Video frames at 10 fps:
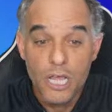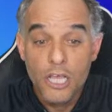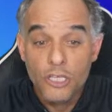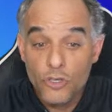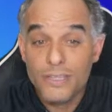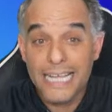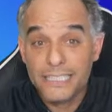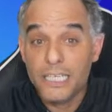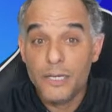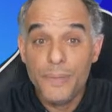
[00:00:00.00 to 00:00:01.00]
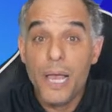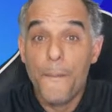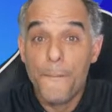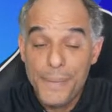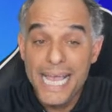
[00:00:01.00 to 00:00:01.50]
So that's going to be a
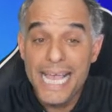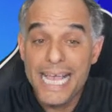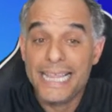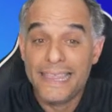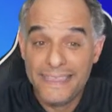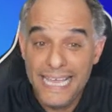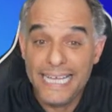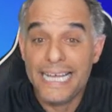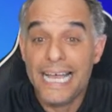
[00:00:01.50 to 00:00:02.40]
big thing